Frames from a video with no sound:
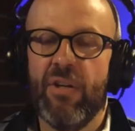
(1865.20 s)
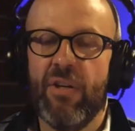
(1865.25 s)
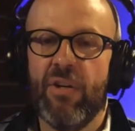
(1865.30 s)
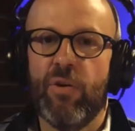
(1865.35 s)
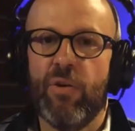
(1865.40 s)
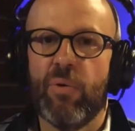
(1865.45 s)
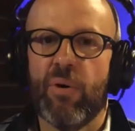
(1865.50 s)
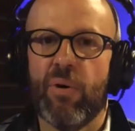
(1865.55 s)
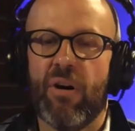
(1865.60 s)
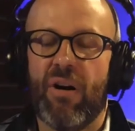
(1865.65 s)

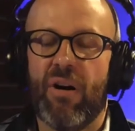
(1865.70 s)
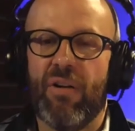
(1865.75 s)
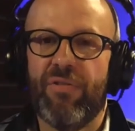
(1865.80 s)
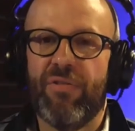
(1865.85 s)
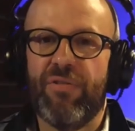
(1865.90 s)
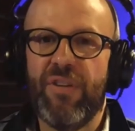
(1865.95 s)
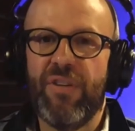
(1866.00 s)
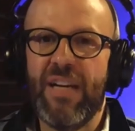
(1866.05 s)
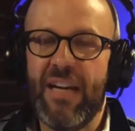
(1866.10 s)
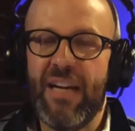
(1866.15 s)
who are all
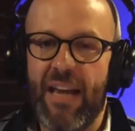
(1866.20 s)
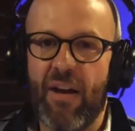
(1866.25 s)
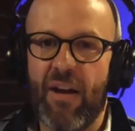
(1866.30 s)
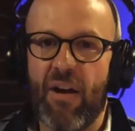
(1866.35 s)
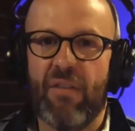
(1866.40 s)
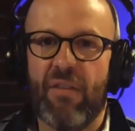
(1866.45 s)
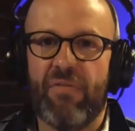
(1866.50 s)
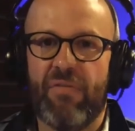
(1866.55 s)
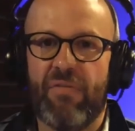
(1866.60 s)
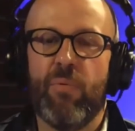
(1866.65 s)
feeding
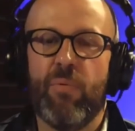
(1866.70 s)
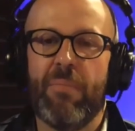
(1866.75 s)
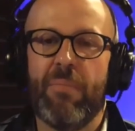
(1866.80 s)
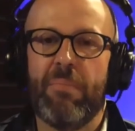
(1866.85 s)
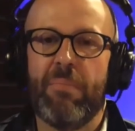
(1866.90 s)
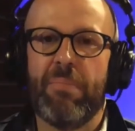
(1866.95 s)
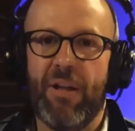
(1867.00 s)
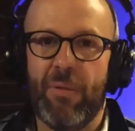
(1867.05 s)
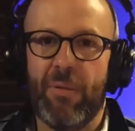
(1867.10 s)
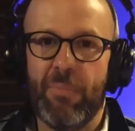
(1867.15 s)
off of what
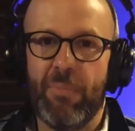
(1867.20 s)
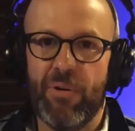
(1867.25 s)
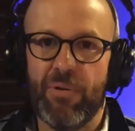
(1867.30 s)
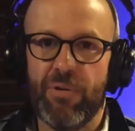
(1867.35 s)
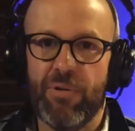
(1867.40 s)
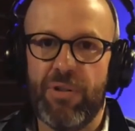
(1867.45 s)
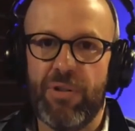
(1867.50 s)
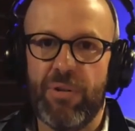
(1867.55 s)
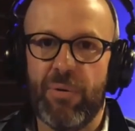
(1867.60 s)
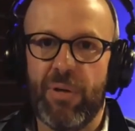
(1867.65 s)

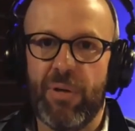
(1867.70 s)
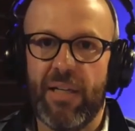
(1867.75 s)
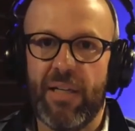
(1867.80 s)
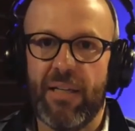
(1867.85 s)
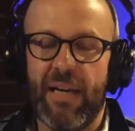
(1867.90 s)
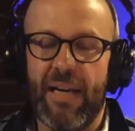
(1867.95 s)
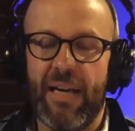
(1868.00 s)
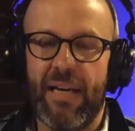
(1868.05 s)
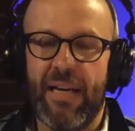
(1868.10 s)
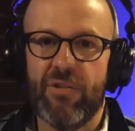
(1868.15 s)
Belmo's doing.
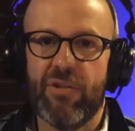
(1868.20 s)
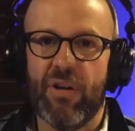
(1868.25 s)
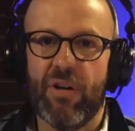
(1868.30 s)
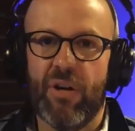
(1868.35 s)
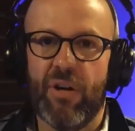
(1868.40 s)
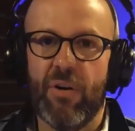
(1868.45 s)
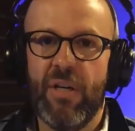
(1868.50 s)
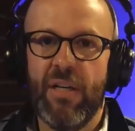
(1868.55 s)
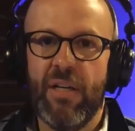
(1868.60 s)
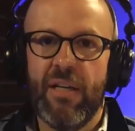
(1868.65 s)
And
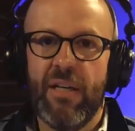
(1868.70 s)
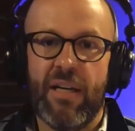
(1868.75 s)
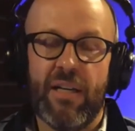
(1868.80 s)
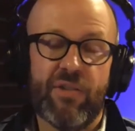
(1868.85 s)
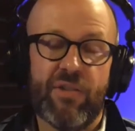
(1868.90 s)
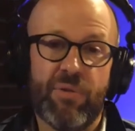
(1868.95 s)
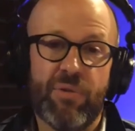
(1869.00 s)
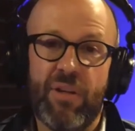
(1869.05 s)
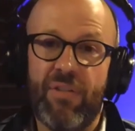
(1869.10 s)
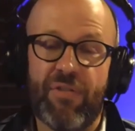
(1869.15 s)
so
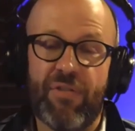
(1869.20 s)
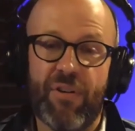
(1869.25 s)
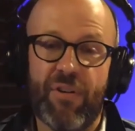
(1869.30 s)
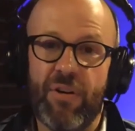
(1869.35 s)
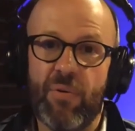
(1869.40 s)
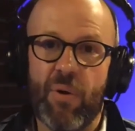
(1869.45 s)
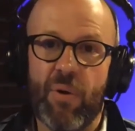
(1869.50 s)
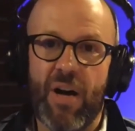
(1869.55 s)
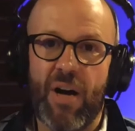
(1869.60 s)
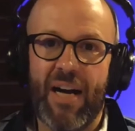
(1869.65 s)
it's really fun
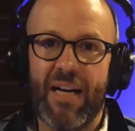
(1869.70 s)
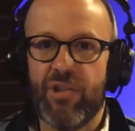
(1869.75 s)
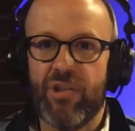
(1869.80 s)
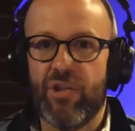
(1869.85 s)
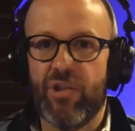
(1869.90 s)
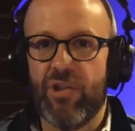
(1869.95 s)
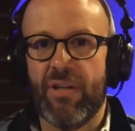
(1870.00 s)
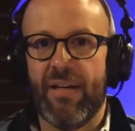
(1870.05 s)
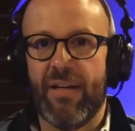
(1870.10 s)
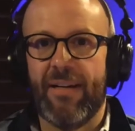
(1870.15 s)
to watch.
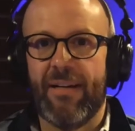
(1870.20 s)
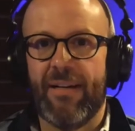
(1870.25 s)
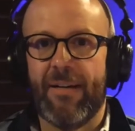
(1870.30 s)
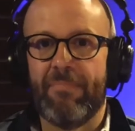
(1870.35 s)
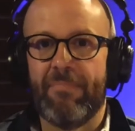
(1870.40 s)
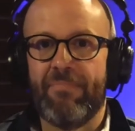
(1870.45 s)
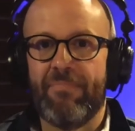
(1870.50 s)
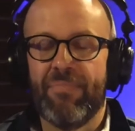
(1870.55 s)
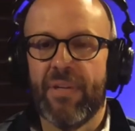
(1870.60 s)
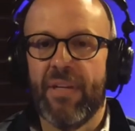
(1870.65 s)

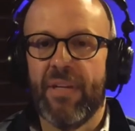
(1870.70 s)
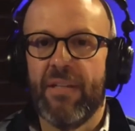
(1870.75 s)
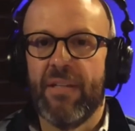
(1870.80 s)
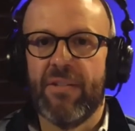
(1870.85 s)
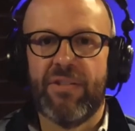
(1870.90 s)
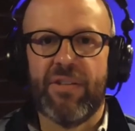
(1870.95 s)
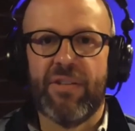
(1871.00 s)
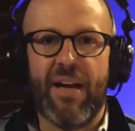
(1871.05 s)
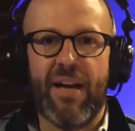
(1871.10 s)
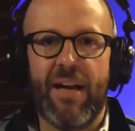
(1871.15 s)
Um,
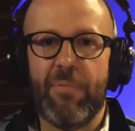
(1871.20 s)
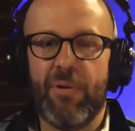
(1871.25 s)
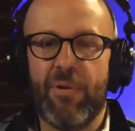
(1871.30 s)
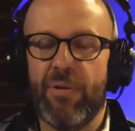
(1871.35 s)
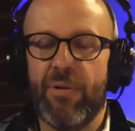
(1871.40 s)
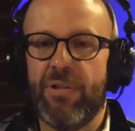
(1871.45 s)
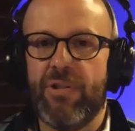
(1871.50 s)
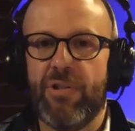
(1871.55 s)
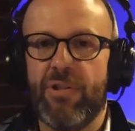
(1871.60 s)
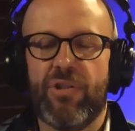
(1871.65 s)
Simo
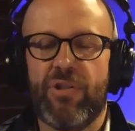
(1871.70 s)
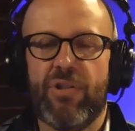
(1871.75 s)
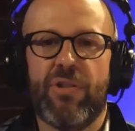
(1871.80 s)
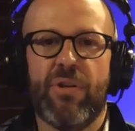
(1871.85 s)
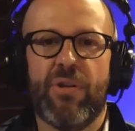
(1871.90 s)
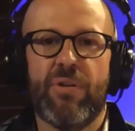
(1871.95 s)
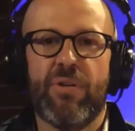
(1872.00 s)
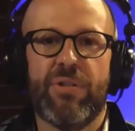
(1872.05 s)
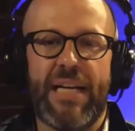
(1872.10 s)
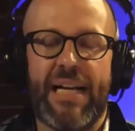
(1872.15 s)
is just
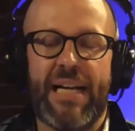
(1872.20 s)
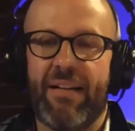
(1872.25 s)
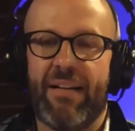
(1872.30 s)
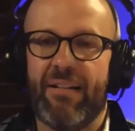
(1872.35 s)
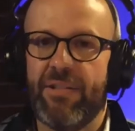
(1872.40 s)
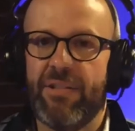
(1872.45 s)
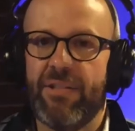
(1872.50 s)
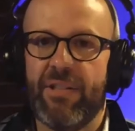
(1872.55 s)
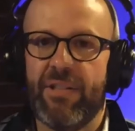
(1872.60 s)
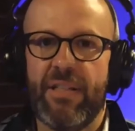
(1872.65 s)
so
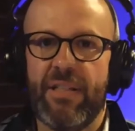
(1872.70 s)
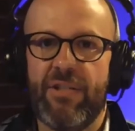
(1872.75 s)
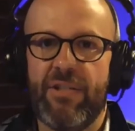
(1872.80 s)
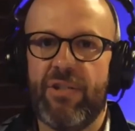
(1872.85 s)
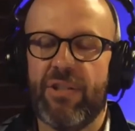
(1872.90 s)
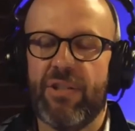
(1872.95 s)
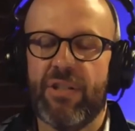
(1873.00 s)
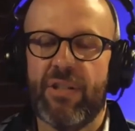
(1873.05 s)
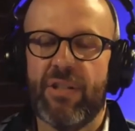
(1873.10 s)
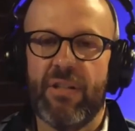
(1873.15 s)
talented. He's
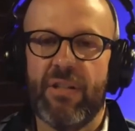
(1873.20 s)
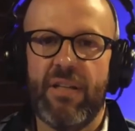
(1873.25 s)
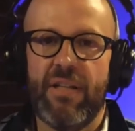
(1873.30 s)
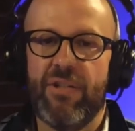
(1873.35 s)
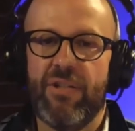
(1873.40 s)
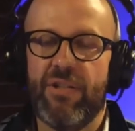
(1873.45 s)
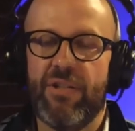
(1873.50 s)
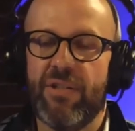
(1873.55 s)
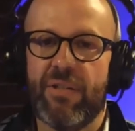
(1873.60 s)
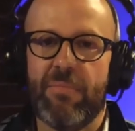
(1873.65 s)
just
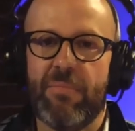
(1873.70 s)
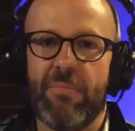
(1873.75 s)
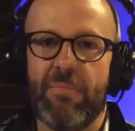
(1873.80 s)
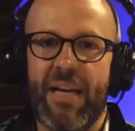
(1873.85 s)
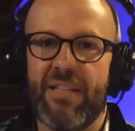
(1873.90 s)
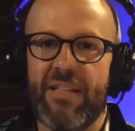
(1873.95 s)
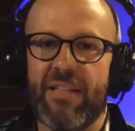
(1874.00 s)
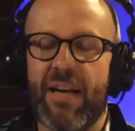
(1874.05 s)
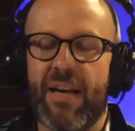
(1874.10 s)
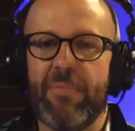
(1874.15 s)
he's just
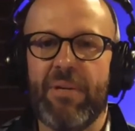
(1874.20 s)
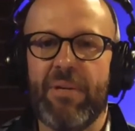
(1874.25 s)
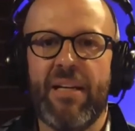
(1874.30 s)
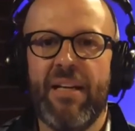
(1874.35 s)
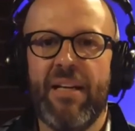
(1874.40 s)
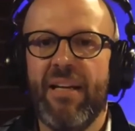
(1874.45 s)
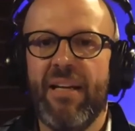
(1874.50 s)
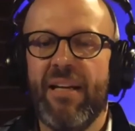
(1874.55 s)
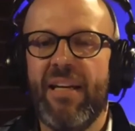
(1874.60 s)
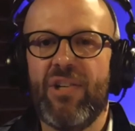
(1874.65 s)
amazing. I mean,
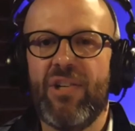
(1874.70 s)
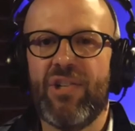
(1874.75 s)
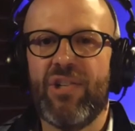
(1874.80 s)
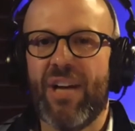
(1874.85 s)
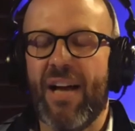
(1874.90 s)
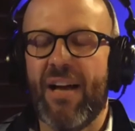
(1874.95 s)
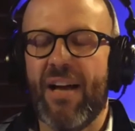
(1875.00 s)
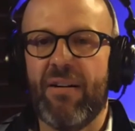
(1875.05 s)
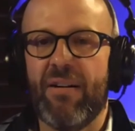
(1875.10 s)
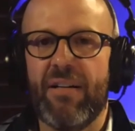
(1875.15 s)
he
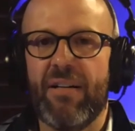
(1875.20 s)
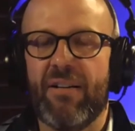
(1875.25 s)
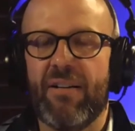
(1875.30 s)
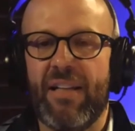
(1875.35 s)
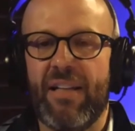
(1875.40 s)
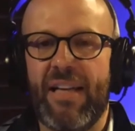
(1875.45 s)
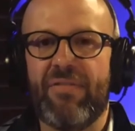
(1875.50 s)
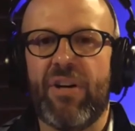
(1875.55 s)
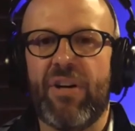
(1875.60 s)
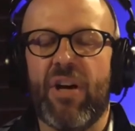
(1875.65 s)
shot an
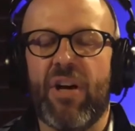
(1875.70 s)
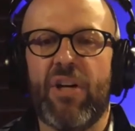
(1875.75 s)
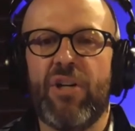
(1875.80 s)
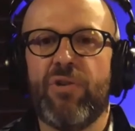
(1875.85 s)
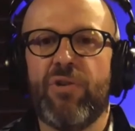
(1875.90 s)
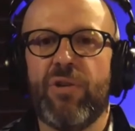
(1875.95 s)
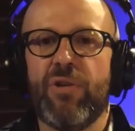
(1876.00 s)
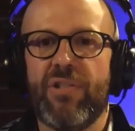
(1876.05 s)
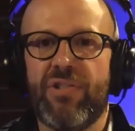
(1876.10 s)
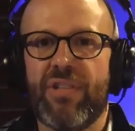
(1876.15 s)

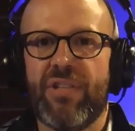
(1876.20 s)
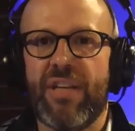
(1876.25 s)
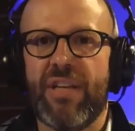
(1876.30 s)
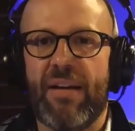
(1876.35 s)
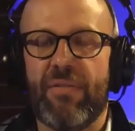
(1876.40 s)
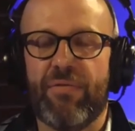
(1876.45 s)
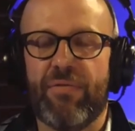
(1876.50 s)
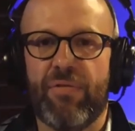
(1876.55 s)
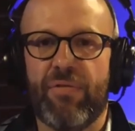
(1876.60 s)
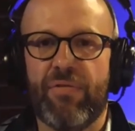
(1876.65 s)
1100
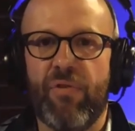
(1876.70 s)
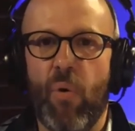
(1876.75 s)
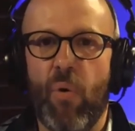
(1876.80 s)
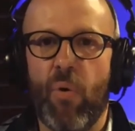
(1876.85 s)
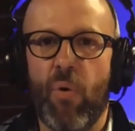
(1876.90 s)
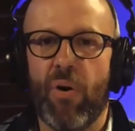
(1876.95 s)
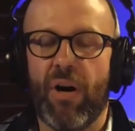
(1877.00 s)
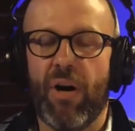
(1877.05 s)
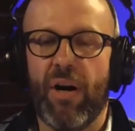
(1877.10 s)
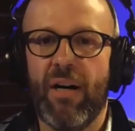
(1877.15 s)
set for
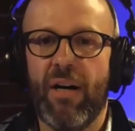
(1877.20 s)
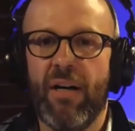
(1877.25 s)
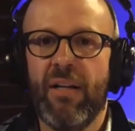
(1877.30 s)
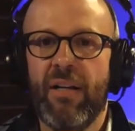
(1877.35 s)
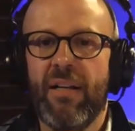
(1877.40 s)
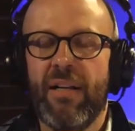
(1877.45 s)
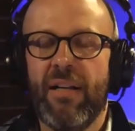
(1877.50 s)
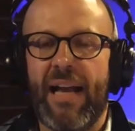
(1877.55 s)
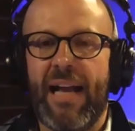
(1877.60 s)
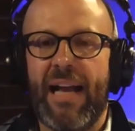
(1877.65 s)
four
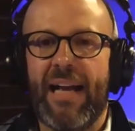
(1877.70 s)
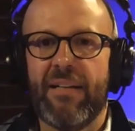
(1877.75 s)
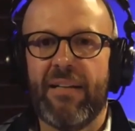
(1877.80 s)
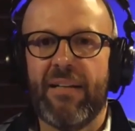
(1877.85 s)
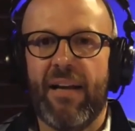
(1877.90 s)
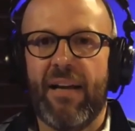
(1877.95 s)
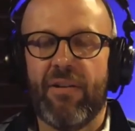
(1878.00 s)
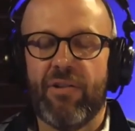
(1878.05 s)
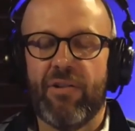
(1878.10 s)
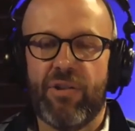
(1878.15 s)
at
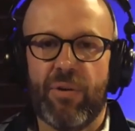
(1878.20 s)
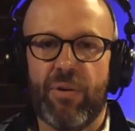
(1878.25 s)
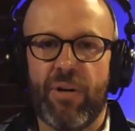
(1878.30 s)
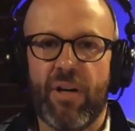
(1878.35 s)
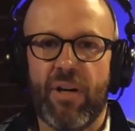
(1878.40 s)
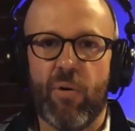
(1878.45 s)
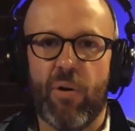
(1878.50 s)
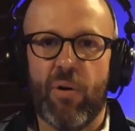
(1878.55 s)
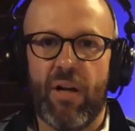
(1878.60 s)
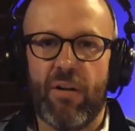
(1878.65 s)
uh, during
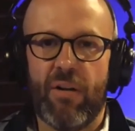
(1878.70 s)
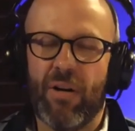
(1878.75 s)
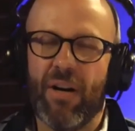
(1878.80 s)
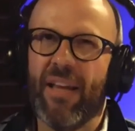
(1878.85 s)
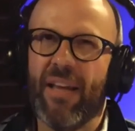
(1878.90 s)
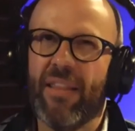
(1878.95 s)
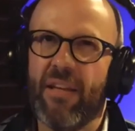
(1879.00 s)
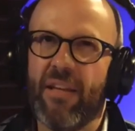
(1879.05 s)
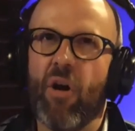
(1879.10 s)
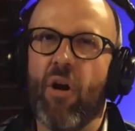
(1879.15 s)
qual or
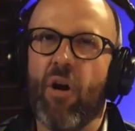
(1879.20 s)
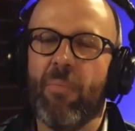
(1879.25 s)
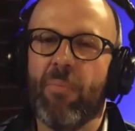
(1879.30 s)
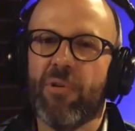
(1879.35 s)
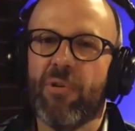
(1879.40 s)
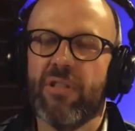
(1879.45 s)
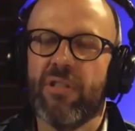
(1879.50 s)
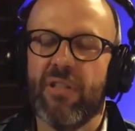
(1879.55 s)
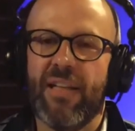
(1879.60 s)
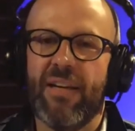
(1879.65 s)

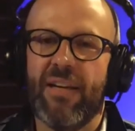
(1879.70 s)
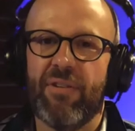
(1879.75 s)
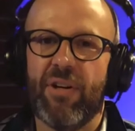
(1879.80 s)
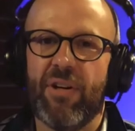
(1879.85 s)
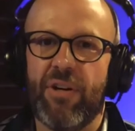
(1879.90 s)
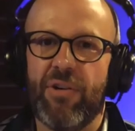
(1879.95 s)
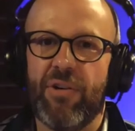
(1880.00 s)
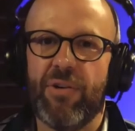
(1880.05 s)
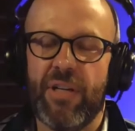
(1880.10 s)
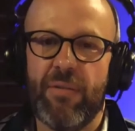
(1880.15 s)
almost
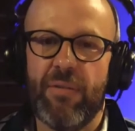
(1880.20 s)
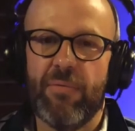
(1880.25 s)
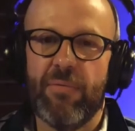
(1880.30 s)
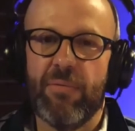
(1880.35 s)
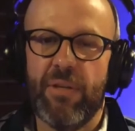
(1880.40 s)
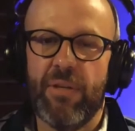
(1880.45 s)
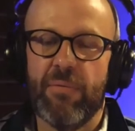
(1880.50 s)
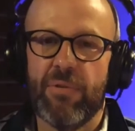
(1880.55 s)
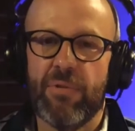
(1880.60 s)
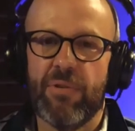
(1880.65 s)
1100. He
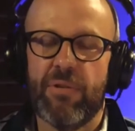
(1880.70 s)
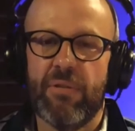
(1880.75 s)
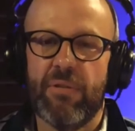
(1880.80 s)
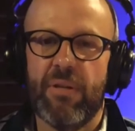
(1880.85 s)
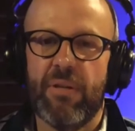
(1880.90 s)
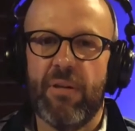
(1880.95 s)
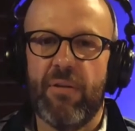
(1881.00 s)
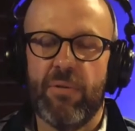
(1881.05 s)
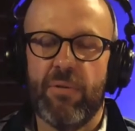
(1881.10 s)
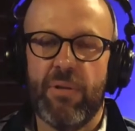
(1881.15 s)
it was
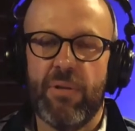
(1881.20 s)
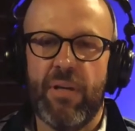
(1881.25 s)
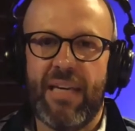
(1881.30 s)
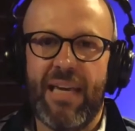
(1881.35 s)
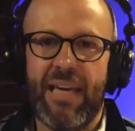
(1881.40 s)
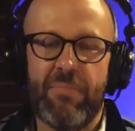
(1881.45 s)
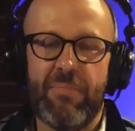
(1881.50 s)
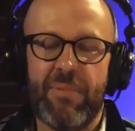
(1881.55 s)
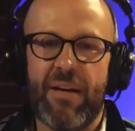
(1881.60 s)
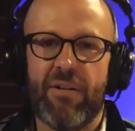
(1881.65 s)
it
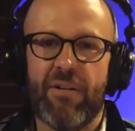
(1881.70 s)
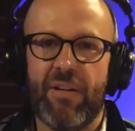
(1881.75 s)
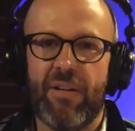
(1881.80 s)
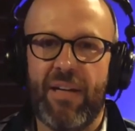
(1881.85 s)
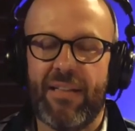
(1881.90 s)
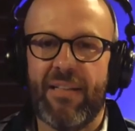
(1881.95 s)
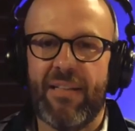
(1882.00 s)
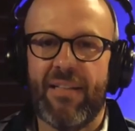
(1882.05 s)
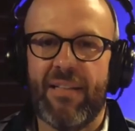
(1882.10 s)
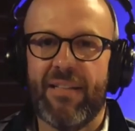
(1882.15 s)
came down to
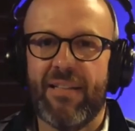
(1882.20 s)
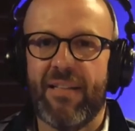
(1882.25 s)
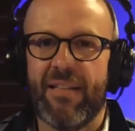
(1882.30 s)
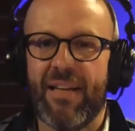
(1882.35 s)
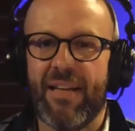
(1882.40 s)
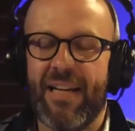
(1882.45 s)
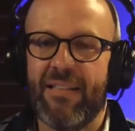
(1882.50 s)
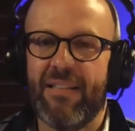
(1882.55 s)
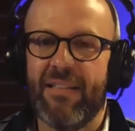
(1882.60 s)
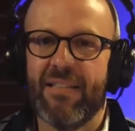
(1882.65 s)
like the, the
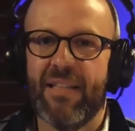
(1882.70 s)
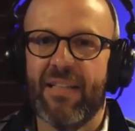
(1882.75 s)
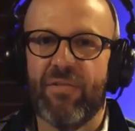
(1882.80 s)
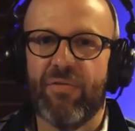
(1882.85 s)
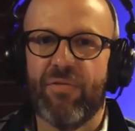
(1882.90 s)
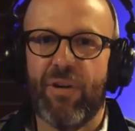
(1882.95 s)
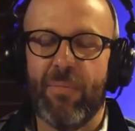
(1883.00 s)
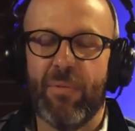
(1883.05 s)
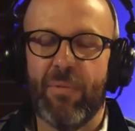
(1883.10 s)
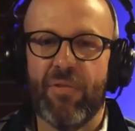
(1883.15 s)
ninth and tenth
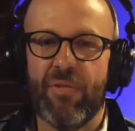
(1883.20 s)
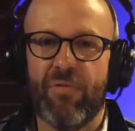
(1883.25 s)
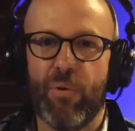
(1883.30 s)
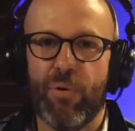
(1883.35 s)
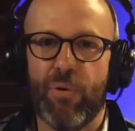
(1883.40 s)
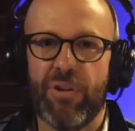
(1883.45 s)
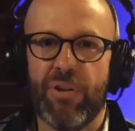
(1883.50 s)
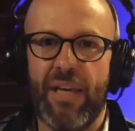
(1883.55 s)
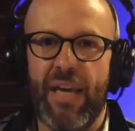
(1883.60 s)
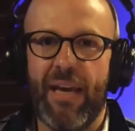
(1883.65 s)
frame of the
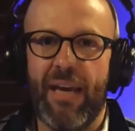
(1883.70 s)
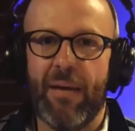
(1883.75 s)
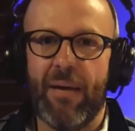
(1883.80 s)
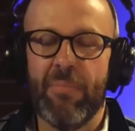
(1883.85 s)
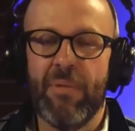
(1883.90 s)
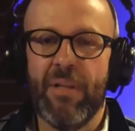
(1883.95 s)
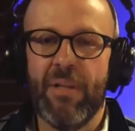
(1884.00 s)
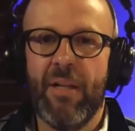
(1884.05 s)
fourth game.